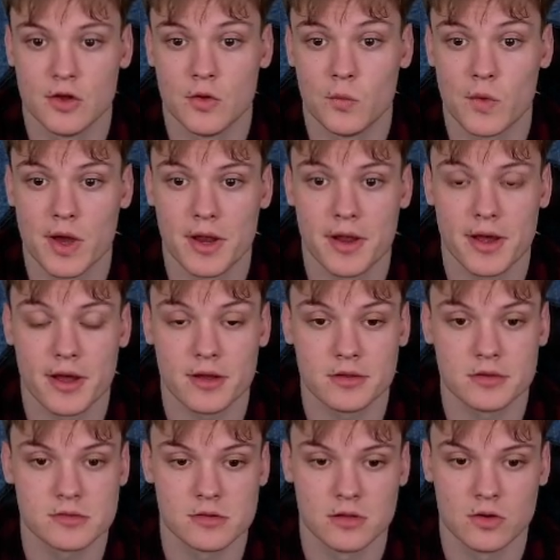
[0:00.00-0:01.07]
white
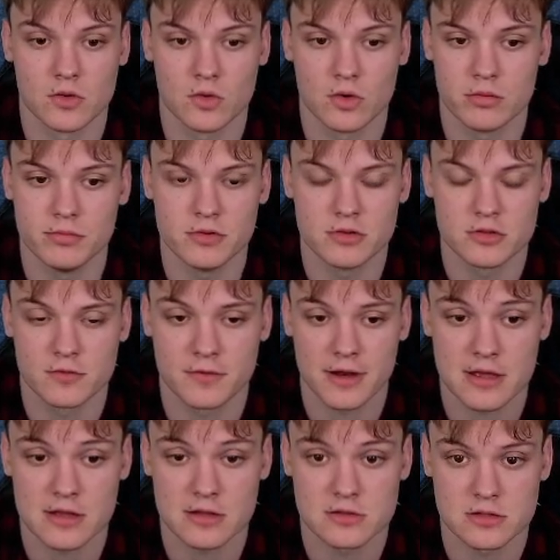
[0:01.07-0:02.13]
has no obvious
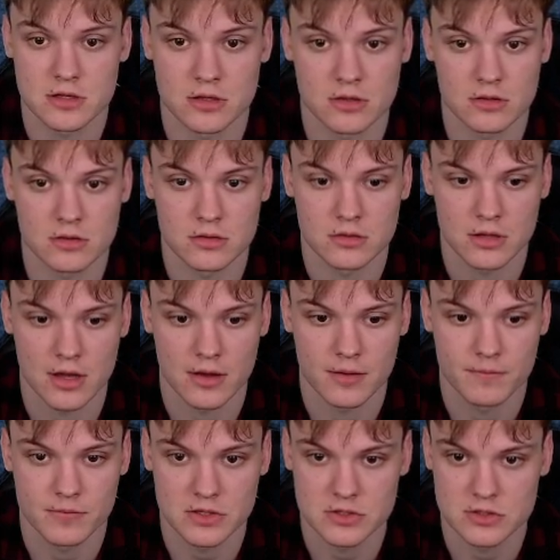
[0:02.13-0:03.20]
threats, and yeah,
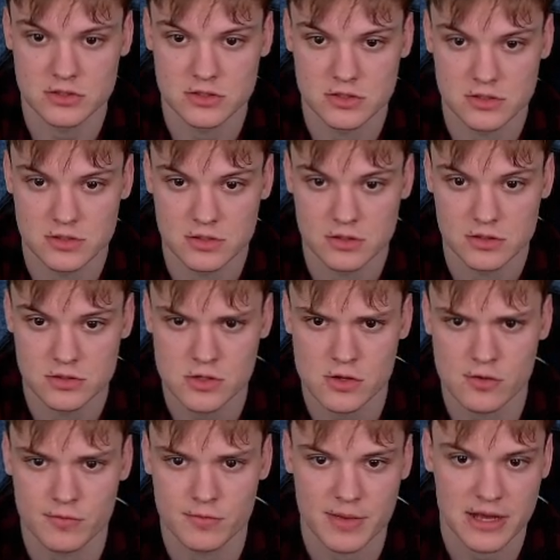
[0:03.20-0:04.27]
he just sort
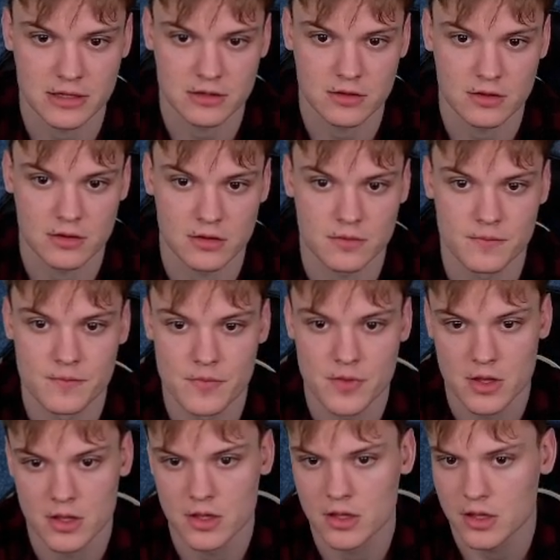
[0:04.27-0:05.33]
of panicked here.
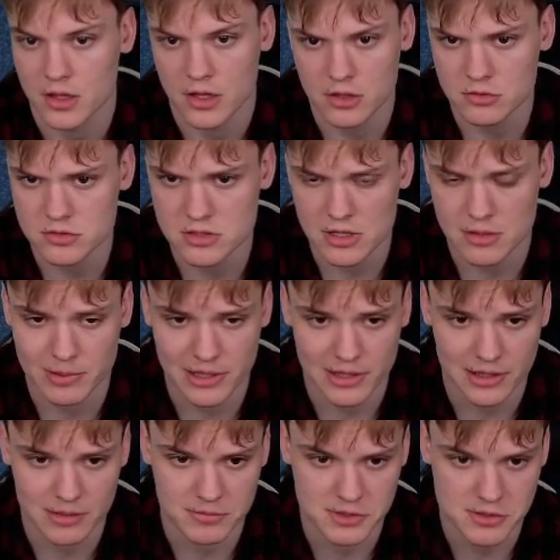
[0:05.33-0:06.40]
He could still play
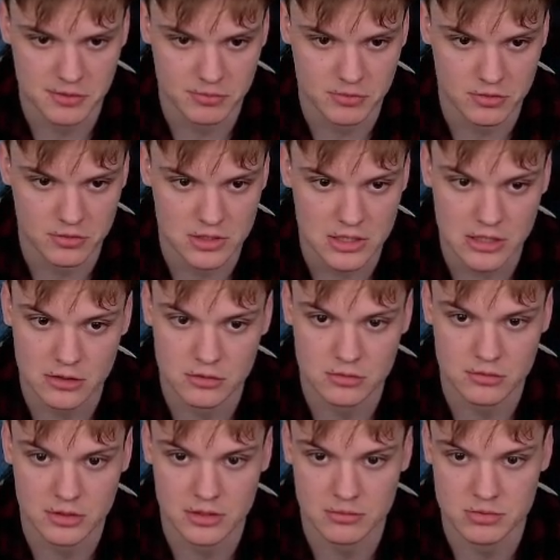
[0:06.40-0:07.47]
like bishop to
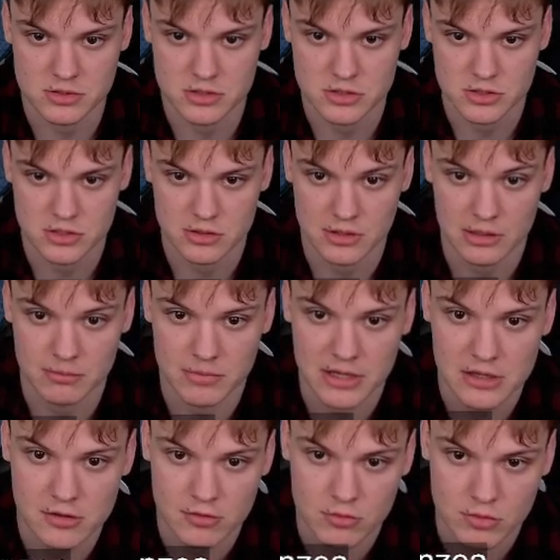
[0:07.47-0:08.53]
d2, and the position
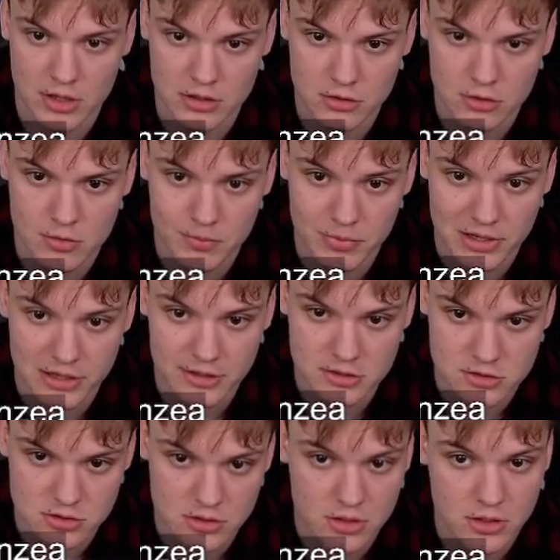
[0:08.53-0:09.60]
remains quite
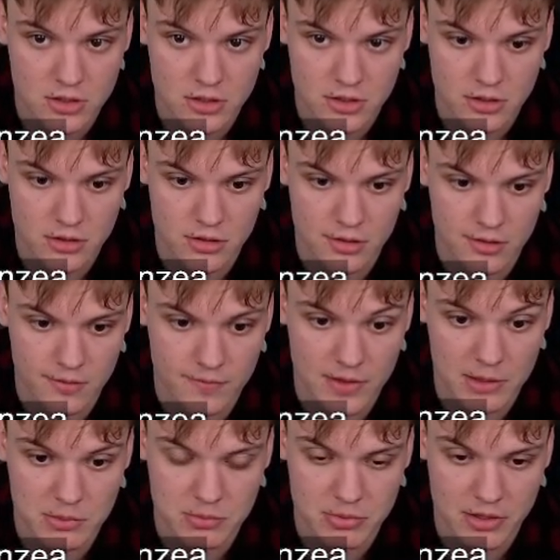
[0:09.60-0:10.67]
complex.
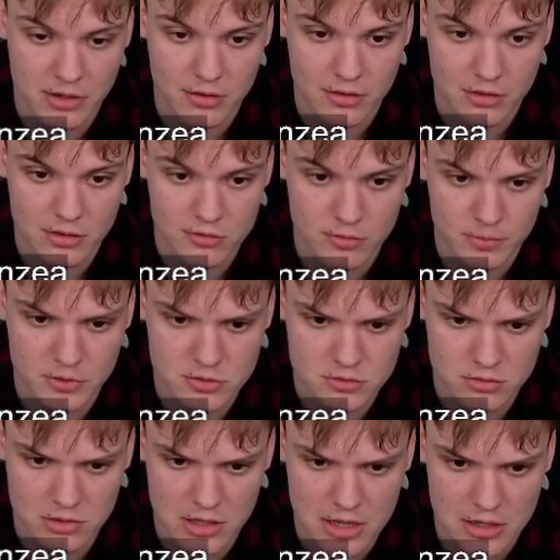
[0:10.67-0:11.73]
I'm apparently supposed
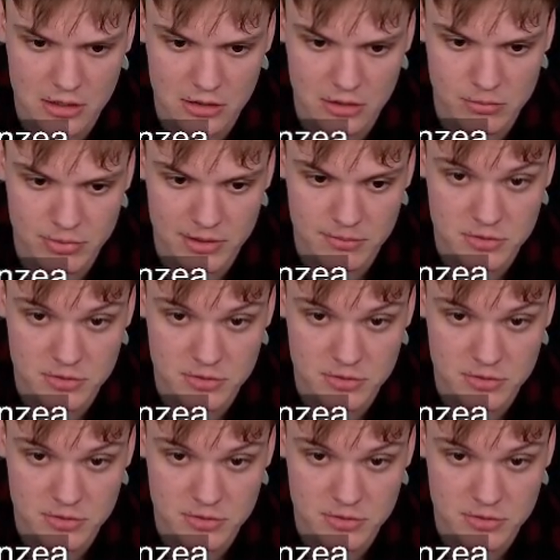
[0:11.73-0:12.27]
to take and then play